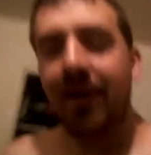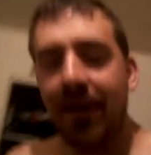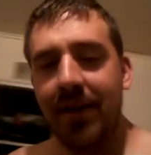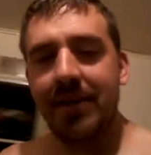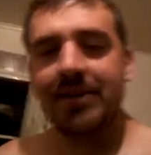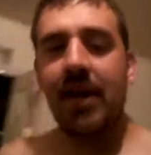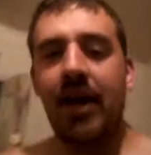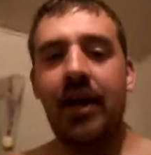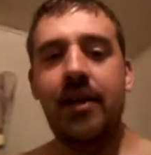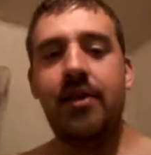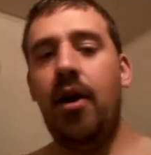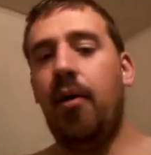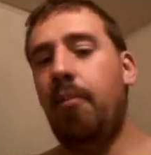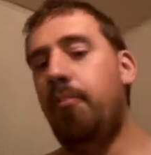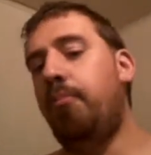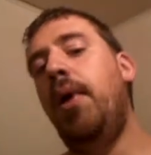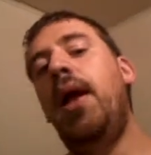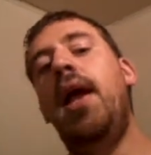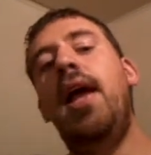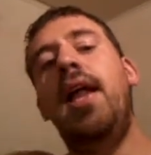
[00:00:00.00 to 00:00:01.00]
is out there
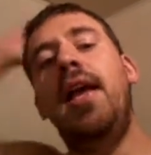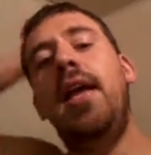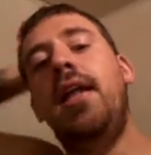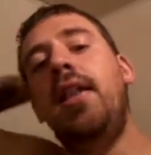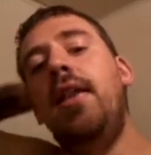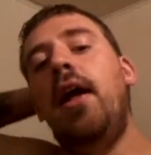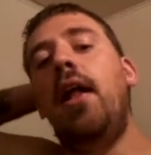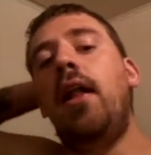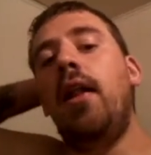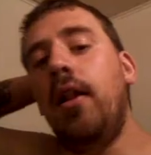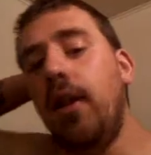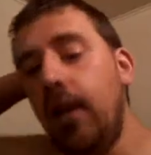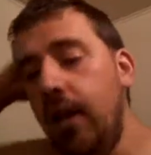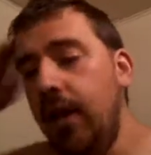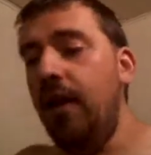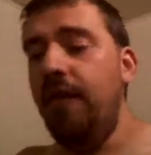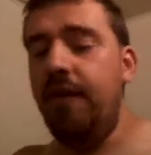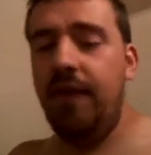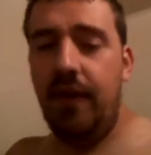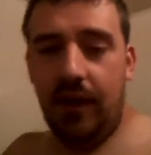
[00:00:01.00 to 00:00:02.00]
beating the
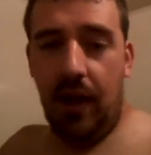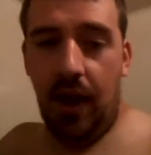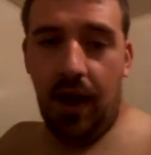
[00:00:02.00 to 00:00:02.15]
living